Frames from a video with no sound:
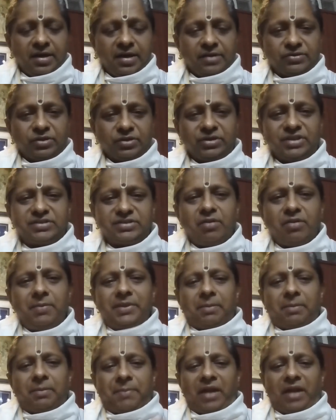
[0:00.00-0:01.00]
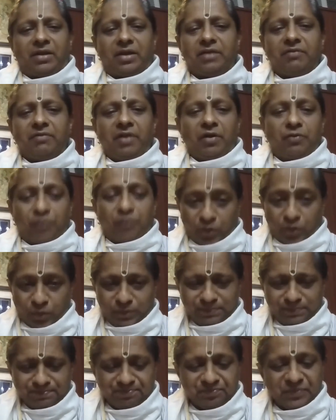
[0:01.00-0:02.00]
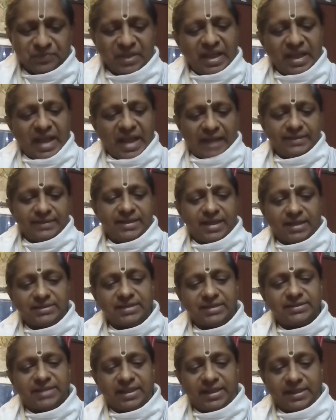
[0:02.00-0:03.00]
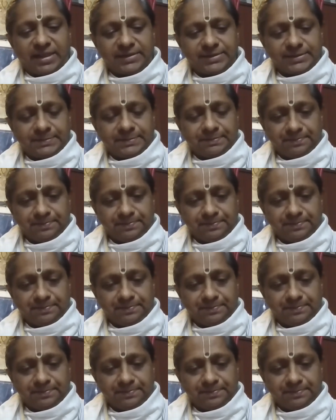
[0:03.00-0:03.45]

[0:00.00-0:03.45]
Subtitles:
So this will be the pattern we will follow. And the other thing is,